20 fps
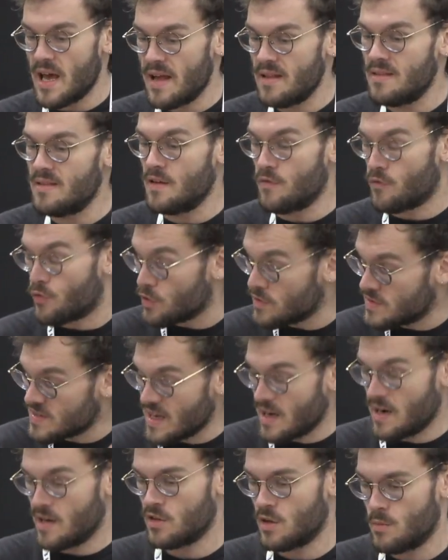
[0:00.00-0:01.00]
n different
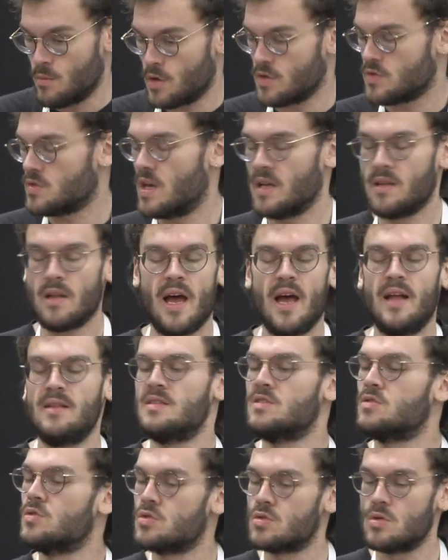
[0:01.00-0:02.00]
scalar numbers, and n
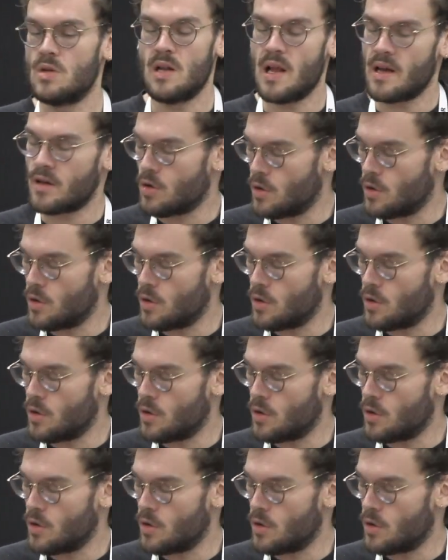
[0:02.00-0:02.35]
is usually like